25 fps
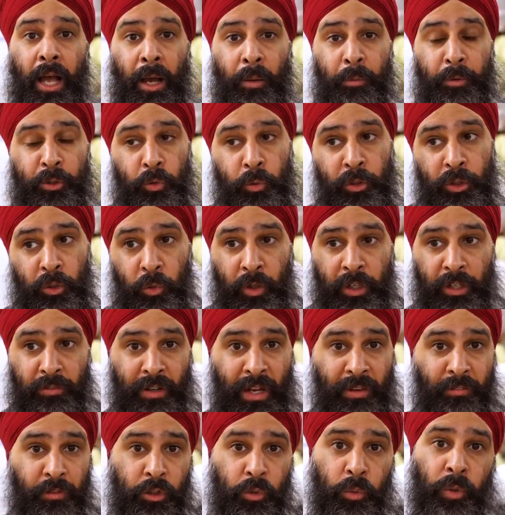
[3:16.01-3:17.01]
between
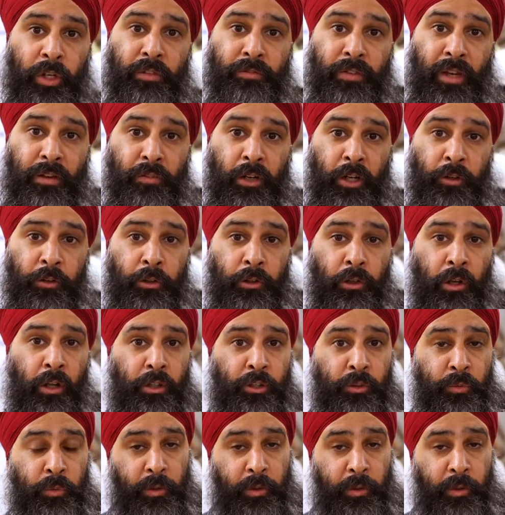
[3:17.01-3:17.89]
$25 and $2,500.